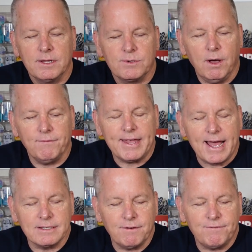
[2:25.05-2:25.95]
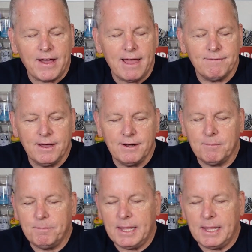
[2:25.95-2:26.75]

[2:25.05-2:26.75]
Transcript: 12,500